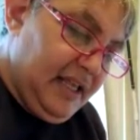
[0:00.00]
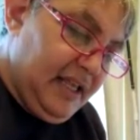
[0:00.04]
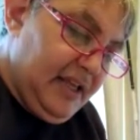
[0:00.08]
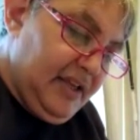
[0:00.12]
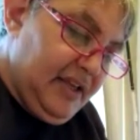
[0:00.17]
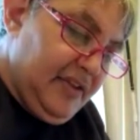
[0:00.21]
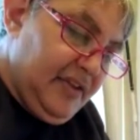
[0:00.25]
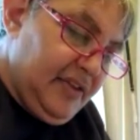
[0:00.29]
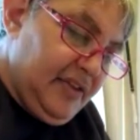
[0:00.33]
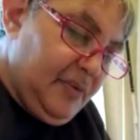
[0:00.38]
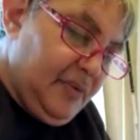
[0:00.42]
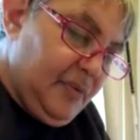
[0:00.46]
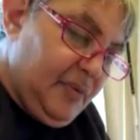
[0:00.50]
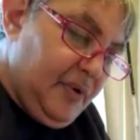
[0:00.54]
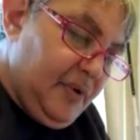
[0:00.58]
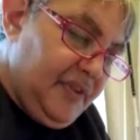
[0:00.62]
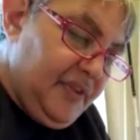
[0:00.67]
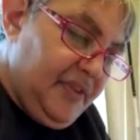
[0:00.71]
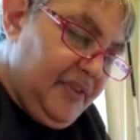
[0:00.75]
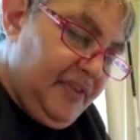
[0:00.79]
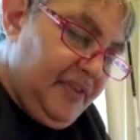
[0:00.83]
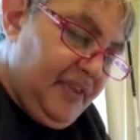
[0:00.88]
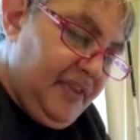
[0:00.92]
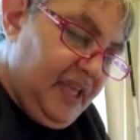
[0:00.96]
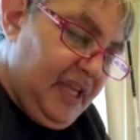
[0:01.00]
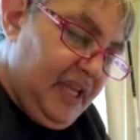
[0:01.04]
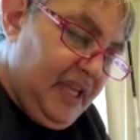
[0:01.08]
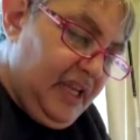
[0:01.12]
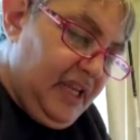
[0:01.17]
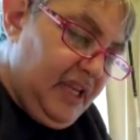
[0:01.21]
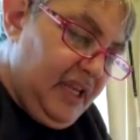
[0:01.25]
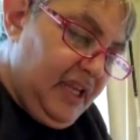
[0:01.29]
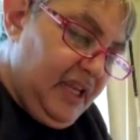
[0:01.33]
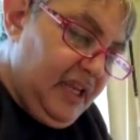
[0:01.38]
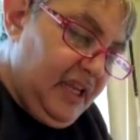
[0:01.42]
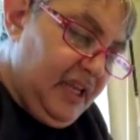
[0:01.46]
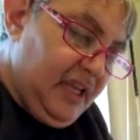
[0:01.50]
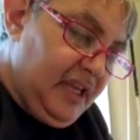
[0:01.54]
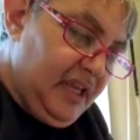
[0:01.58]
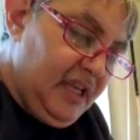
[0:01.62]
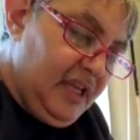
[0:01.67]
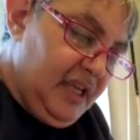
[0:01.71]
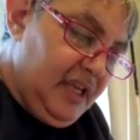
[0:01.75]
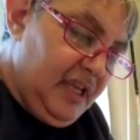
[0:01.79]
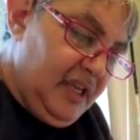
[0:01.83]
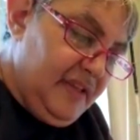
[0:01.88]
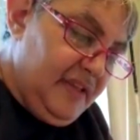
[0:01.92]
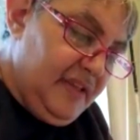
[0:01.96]
one thing
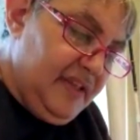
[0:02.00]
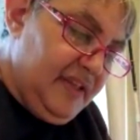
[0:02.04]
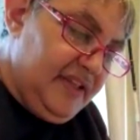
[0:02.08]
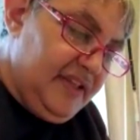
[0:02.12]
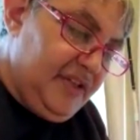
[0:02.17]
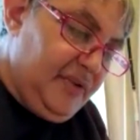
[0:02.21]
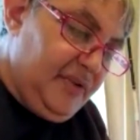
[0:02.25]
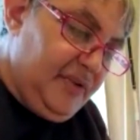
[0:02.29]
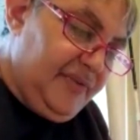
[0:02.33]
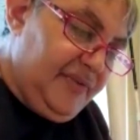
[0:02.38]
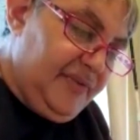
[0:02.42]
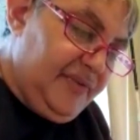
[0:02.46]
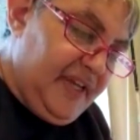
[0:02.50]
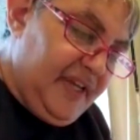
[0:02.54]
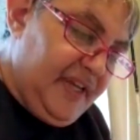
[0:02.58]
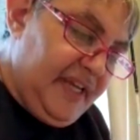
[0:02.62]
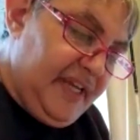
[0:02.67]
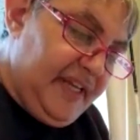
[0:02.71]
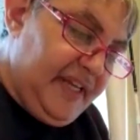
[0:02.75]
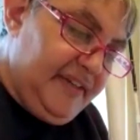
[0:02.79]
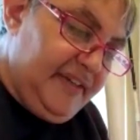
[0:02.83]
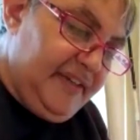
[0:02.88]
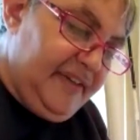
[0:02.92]
that you'll find